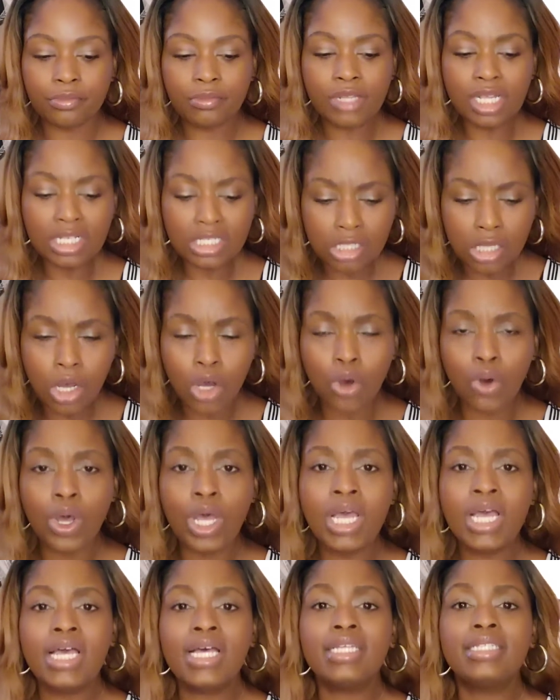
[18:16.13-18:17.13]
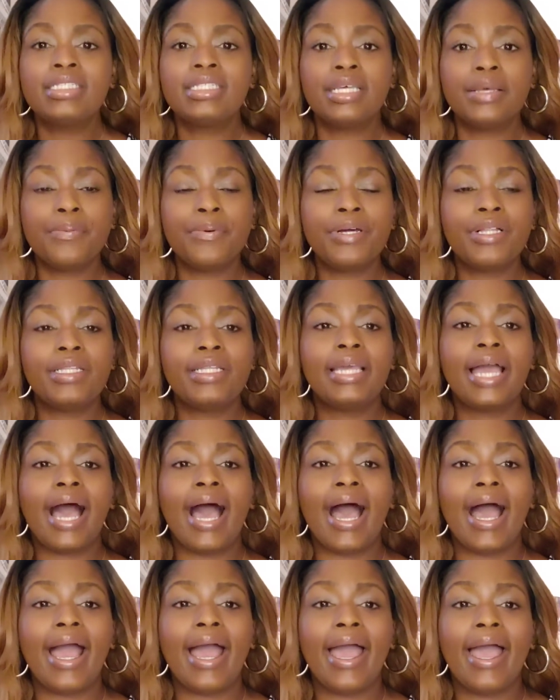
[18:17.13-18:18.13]
So typically
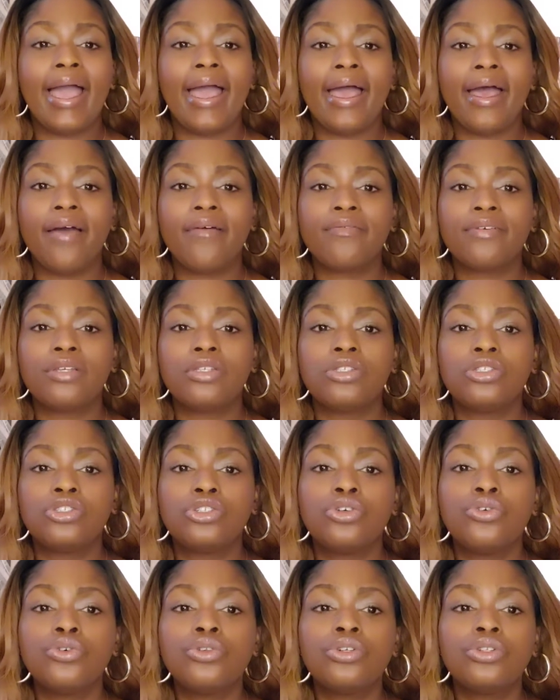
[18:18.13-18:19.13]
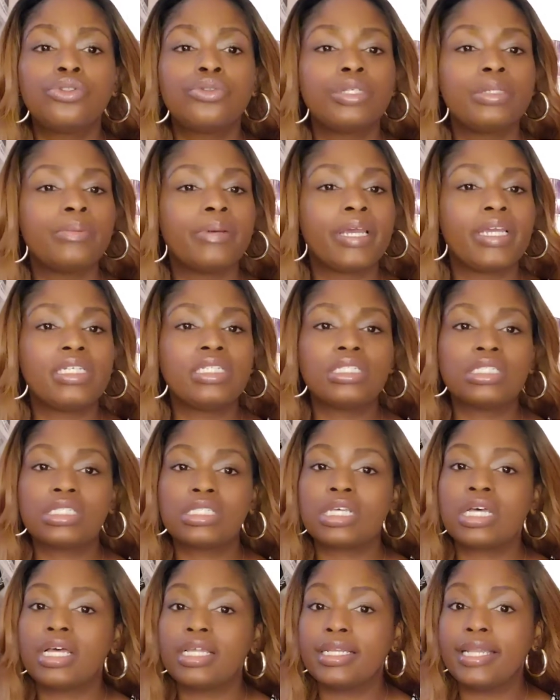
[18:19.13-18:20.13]
I have 2 to 3
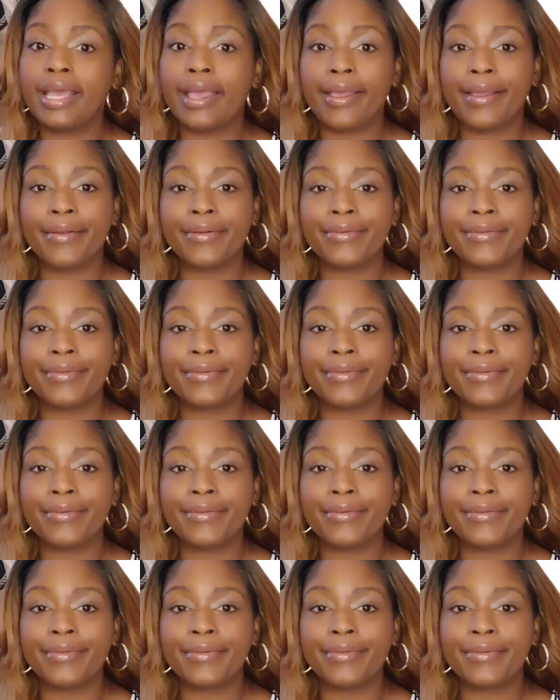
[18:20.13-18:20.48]
patients a day.